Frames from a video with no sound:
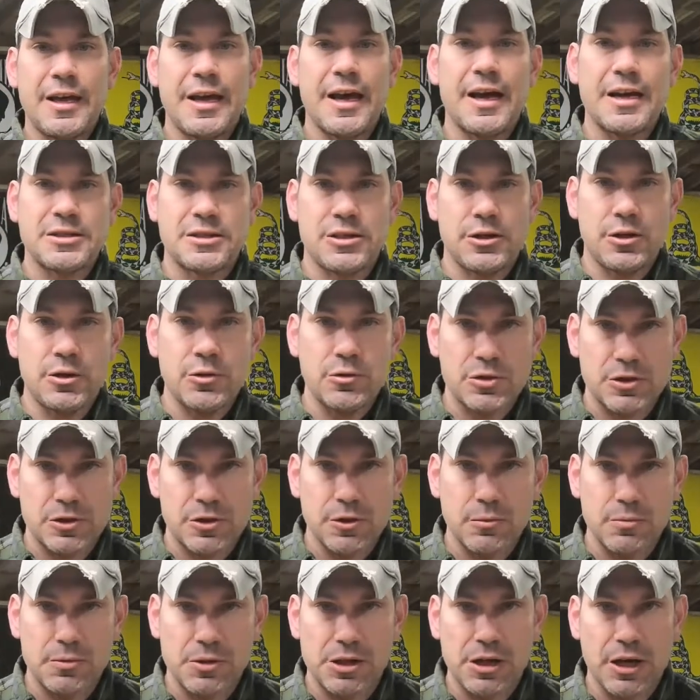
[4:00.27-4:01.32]
has a
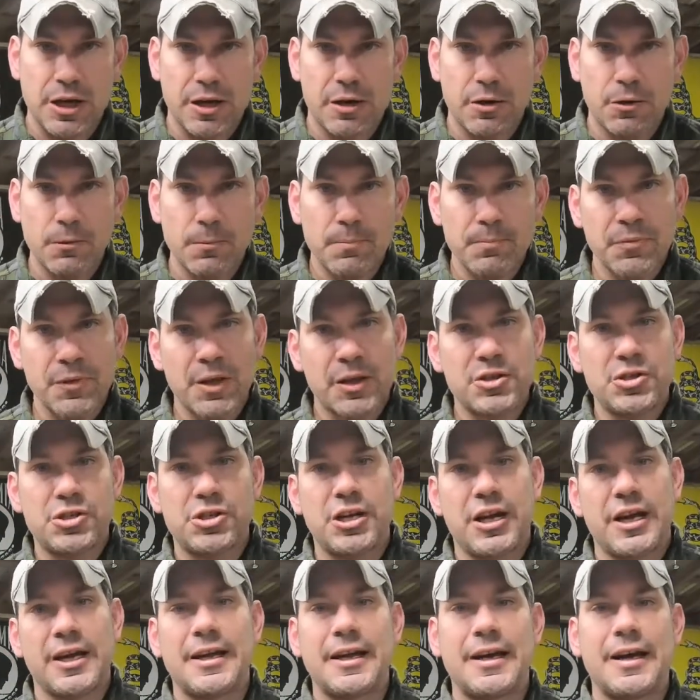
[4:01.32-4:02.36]
YouTube channel.
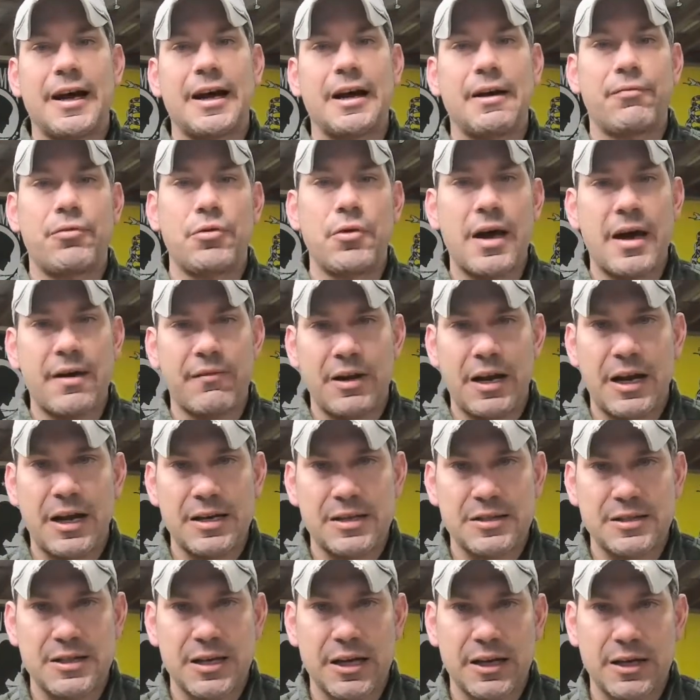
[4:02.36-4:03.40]
Check it out if you haven't had a
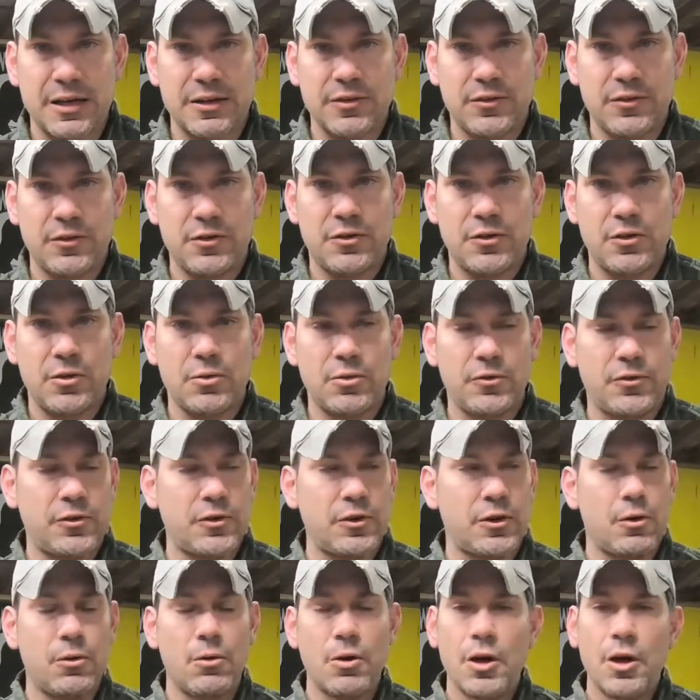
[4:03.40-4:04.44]
second to do
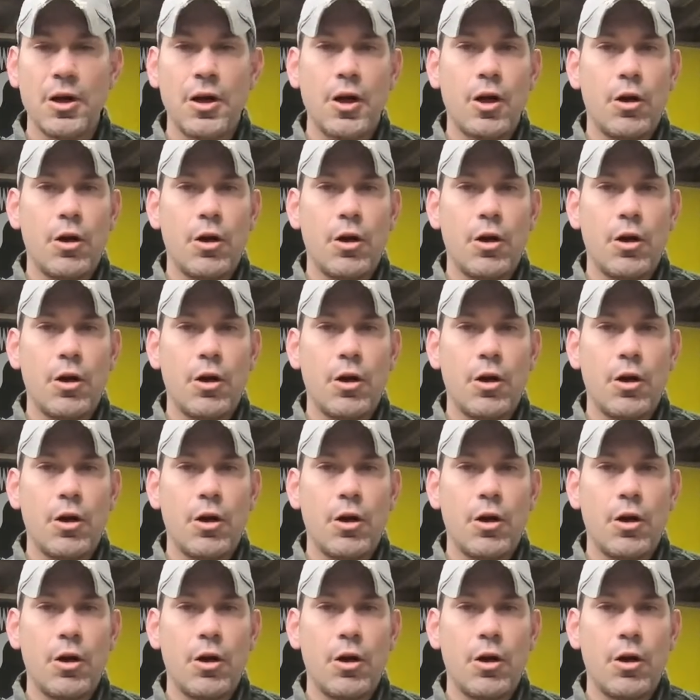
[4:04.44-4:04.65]
so.